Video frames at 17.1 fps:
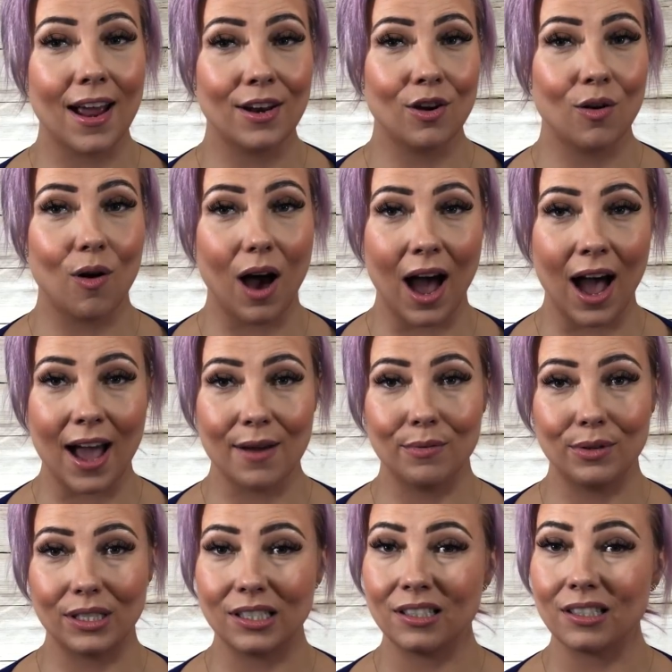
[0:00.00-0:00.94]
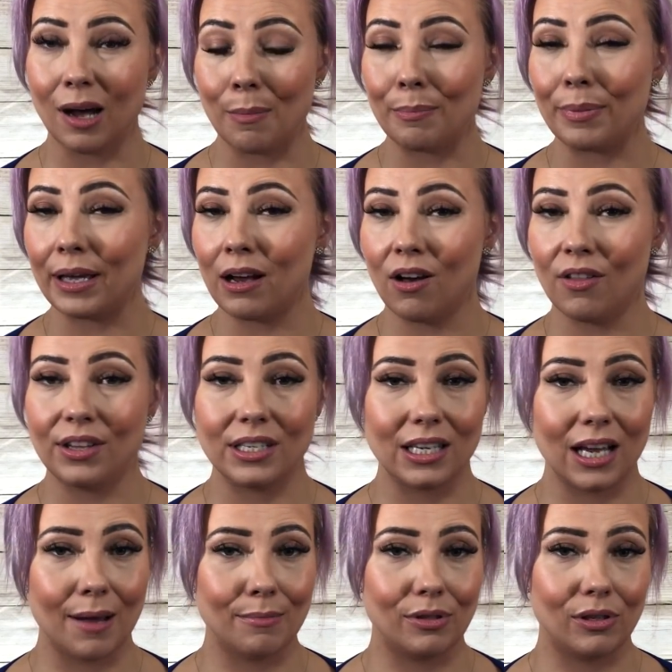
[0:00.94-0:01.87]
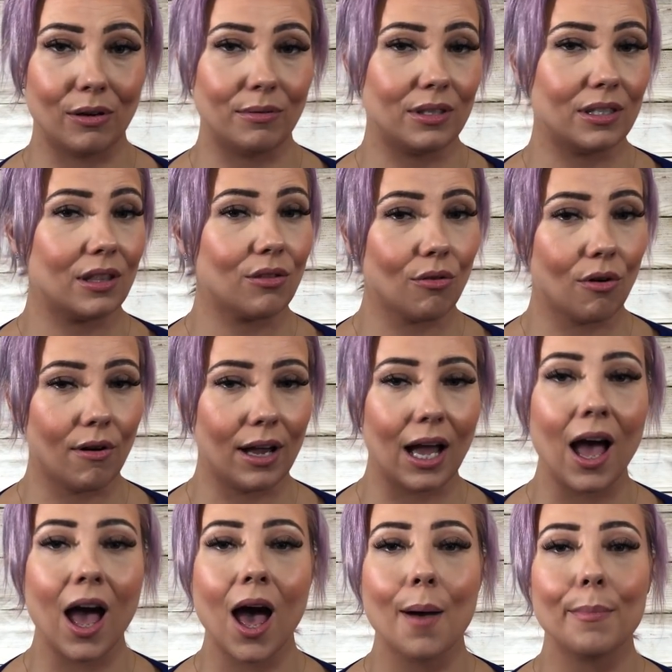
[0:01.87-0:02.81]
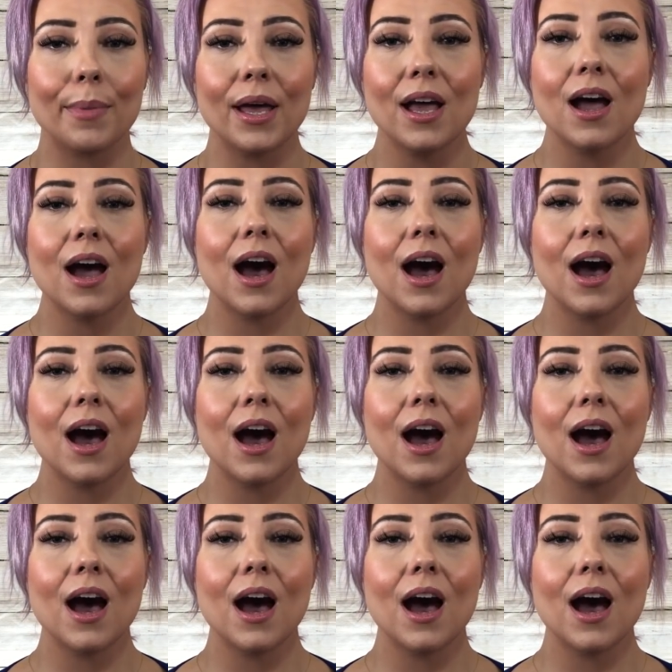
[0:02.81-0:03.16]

I know I was dumping all the time, so I was throwing up.